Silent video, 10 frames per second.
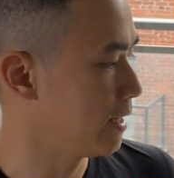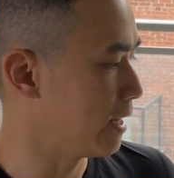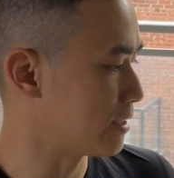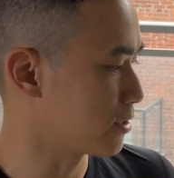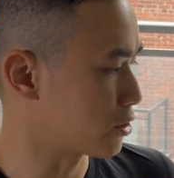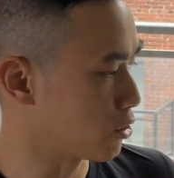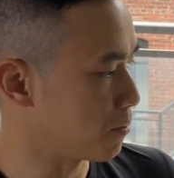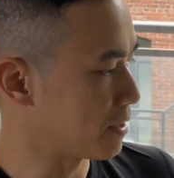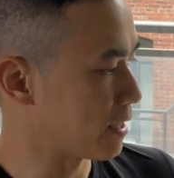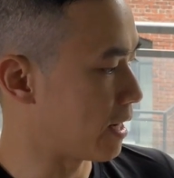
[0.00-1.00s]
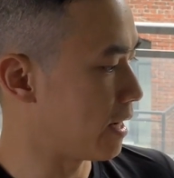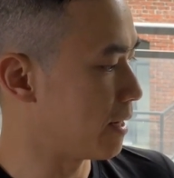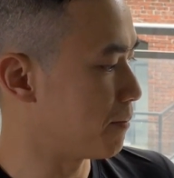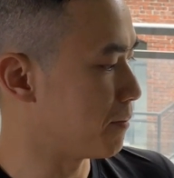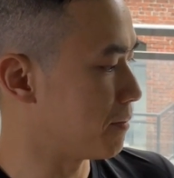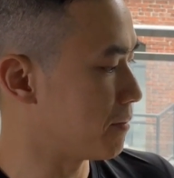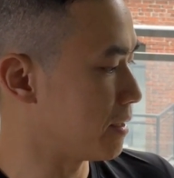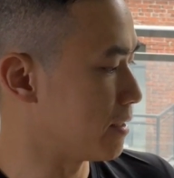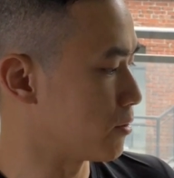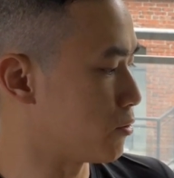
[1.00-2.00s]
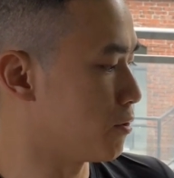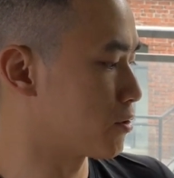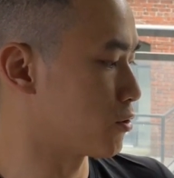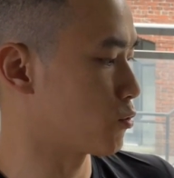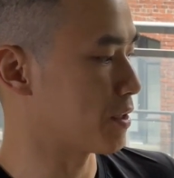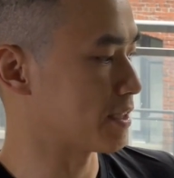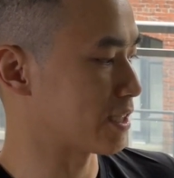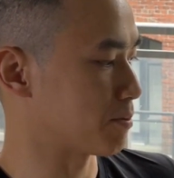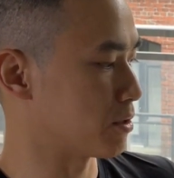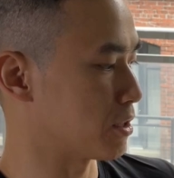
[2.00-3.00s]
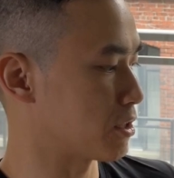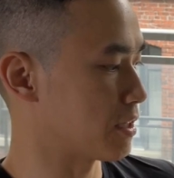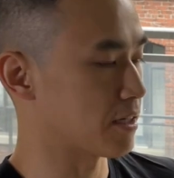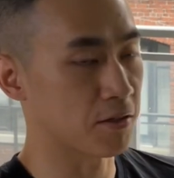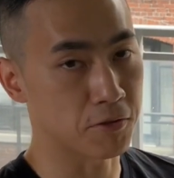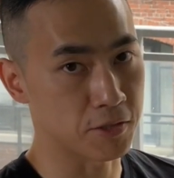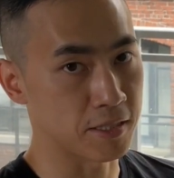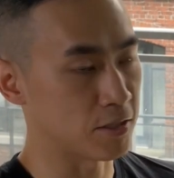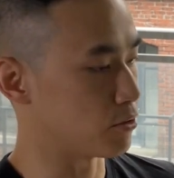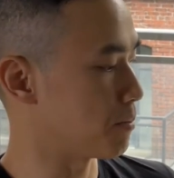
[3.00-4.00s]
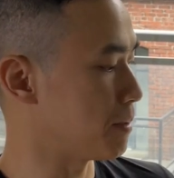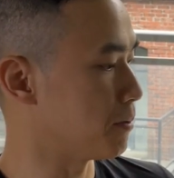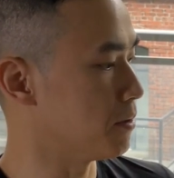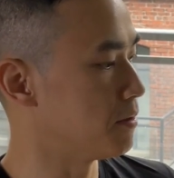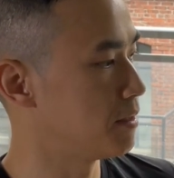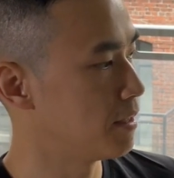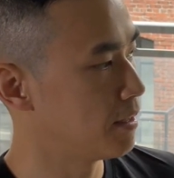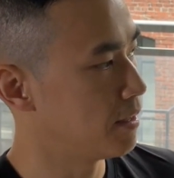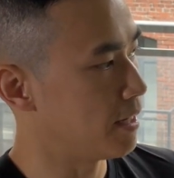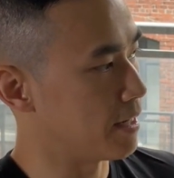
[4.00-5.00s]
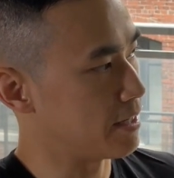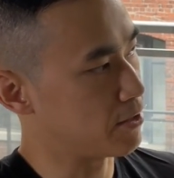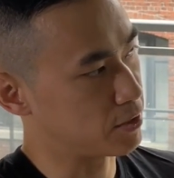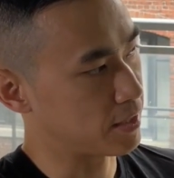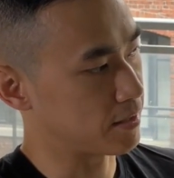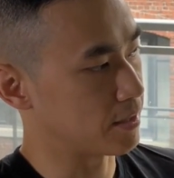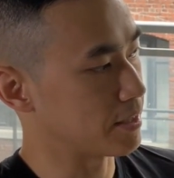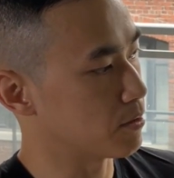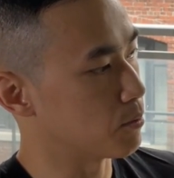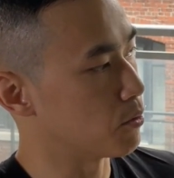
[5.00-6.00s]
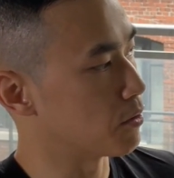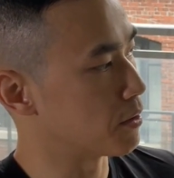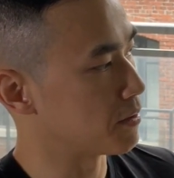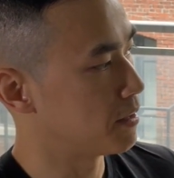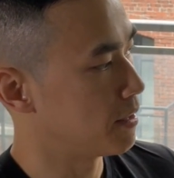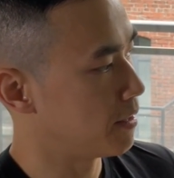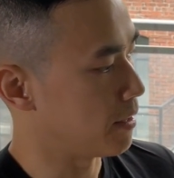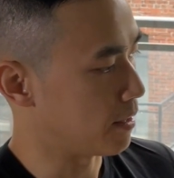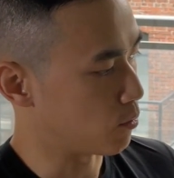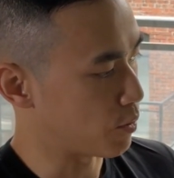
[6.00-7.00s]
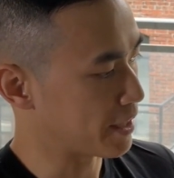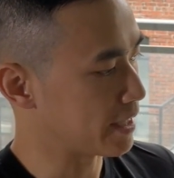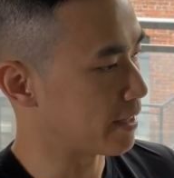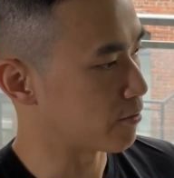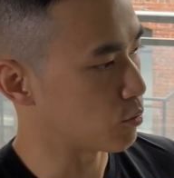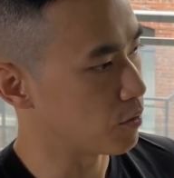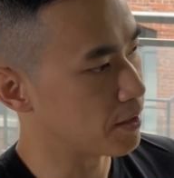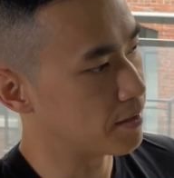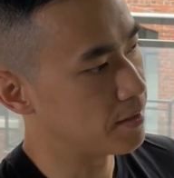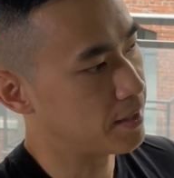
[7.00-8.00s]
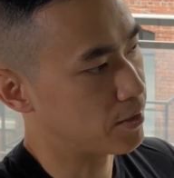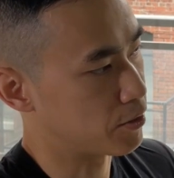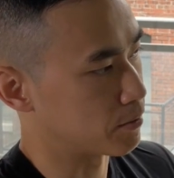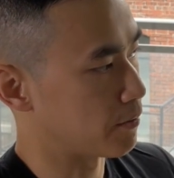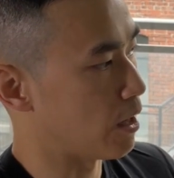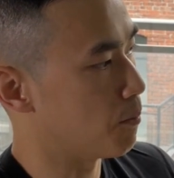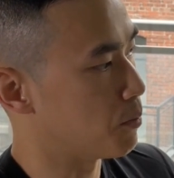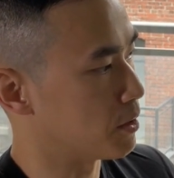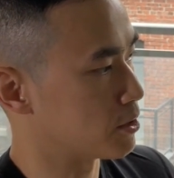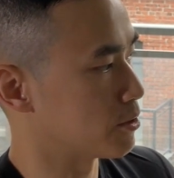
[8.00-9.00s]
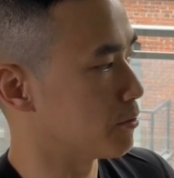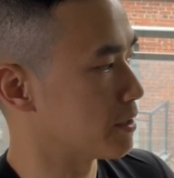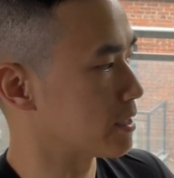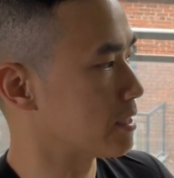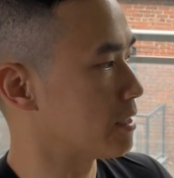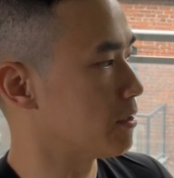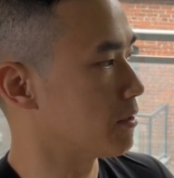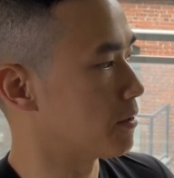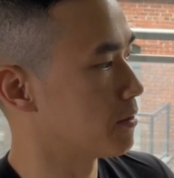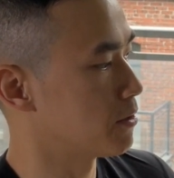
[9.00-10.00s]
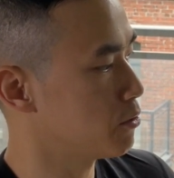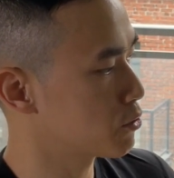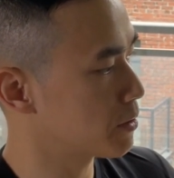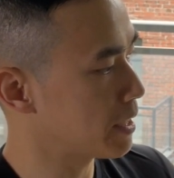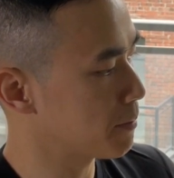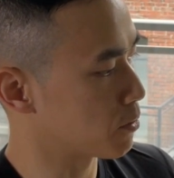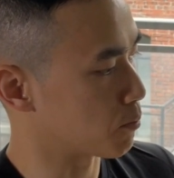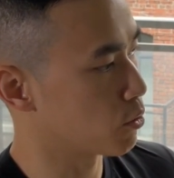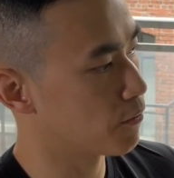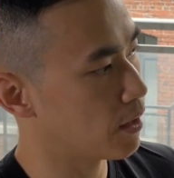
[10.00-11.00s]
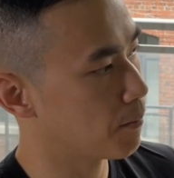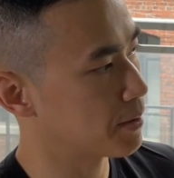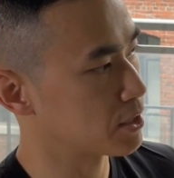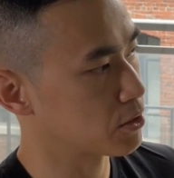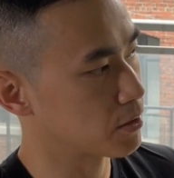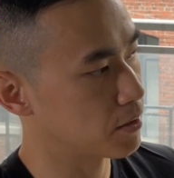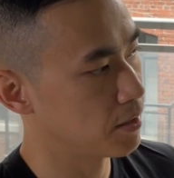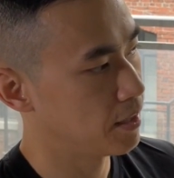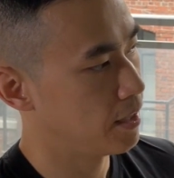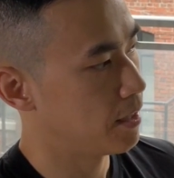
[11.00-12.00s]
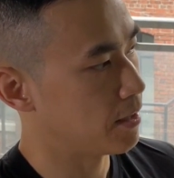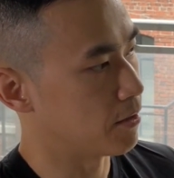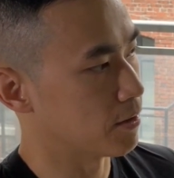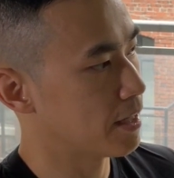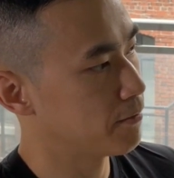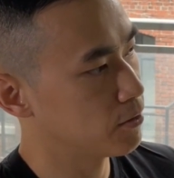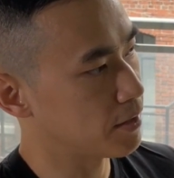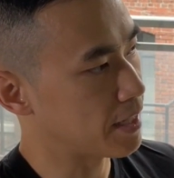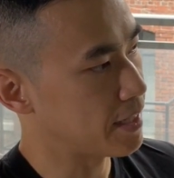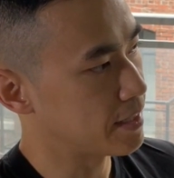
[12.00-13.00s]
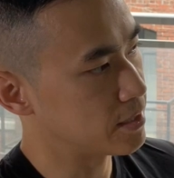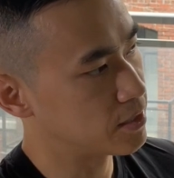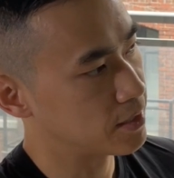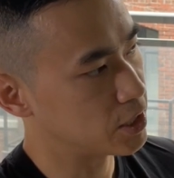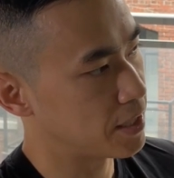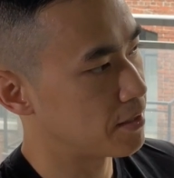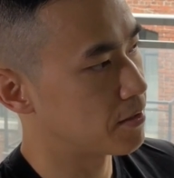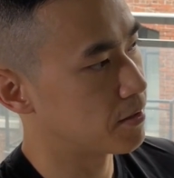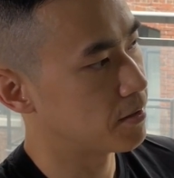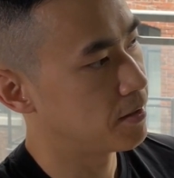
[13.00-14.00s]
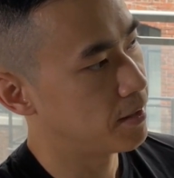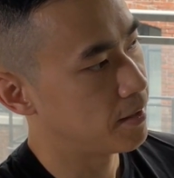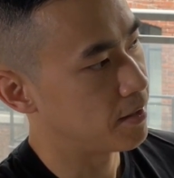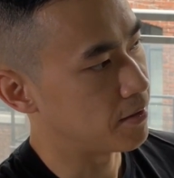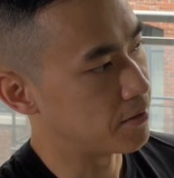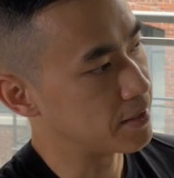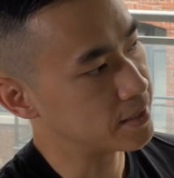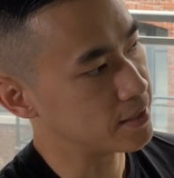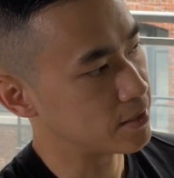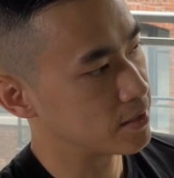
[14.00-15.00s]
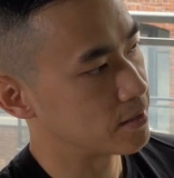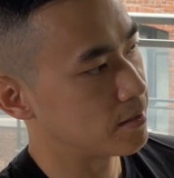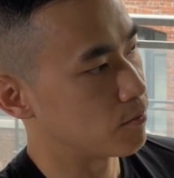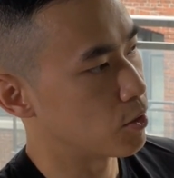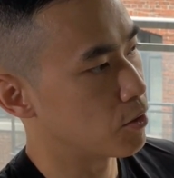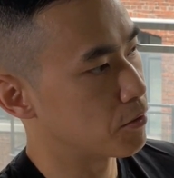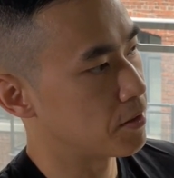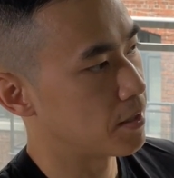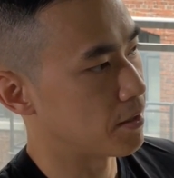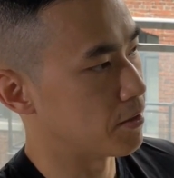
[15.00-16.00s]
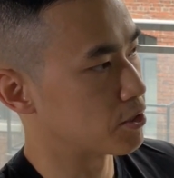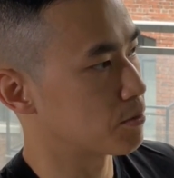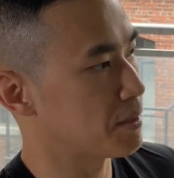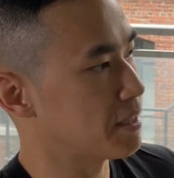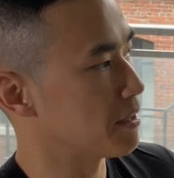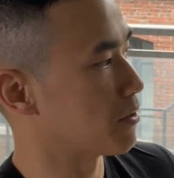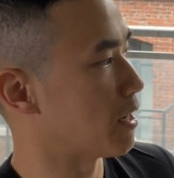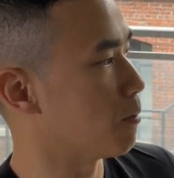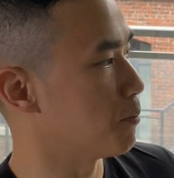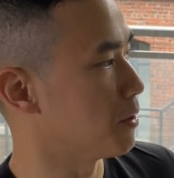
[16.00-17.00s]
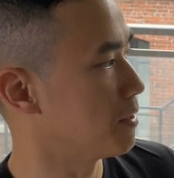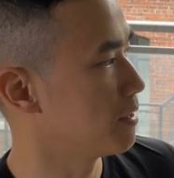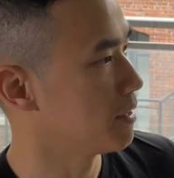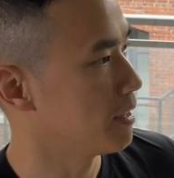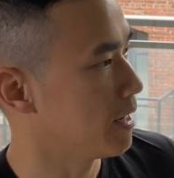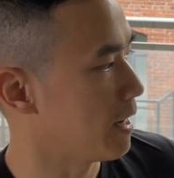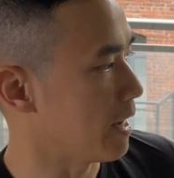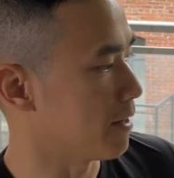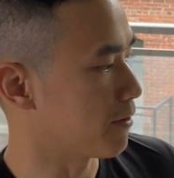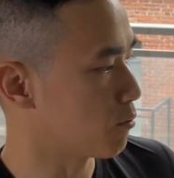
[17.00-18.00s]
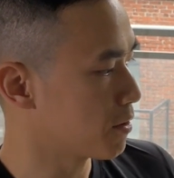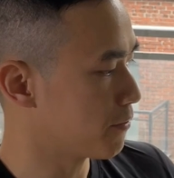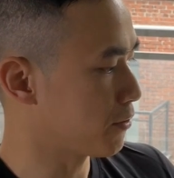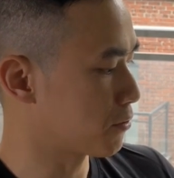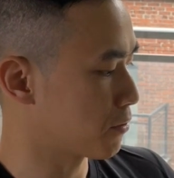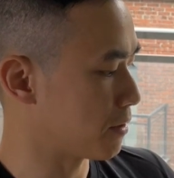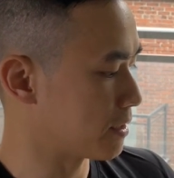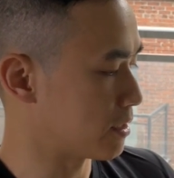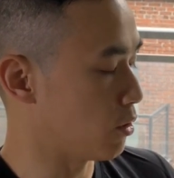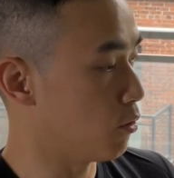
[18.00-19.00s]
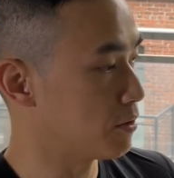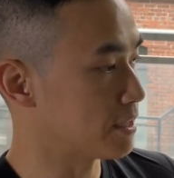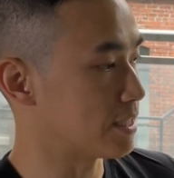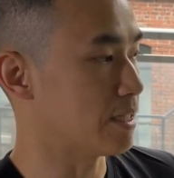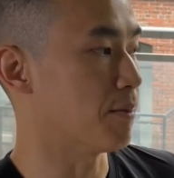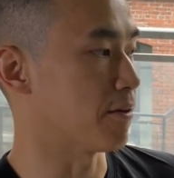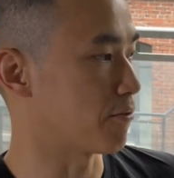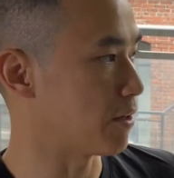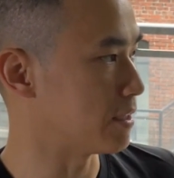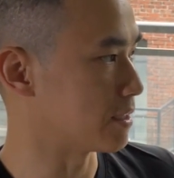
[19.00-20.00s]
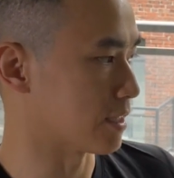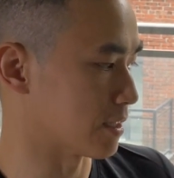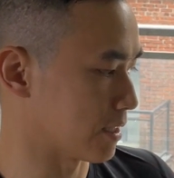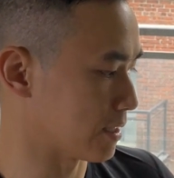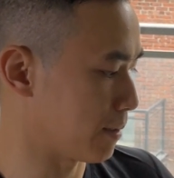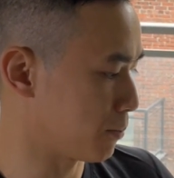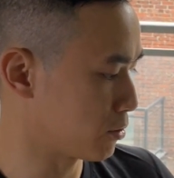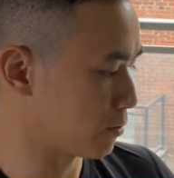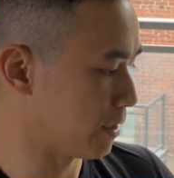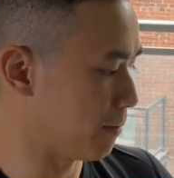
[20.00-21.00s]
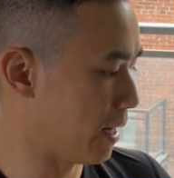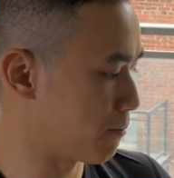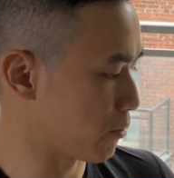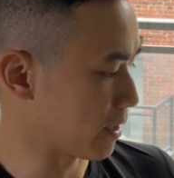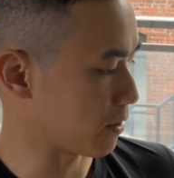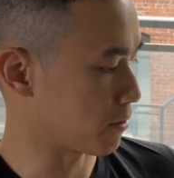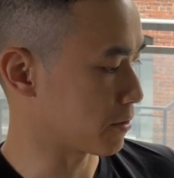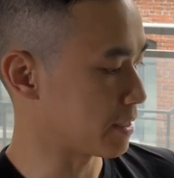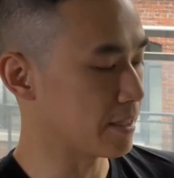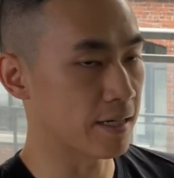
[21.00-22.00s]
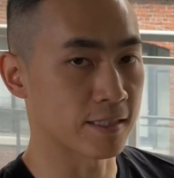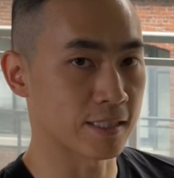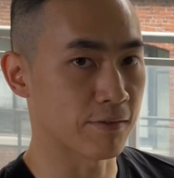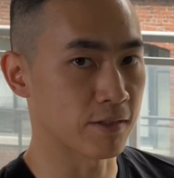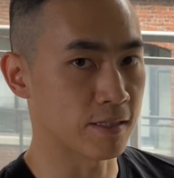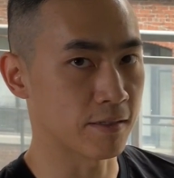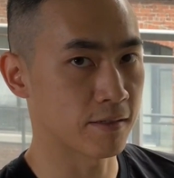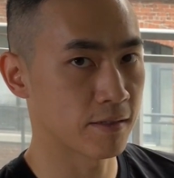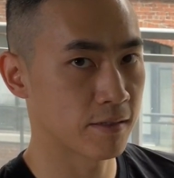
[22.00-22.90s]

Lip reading: It's going to show me that I'm in 226th position out of 1,300 people. And here's kind of the leaderboard, ranking everyone in terms of output. So you can see their username, their profile picture, their level, age, gender, their distance rode, their speed, and their output. And if I want to filter this and only see my friends as an example, so I'm ranked 13 out of 17th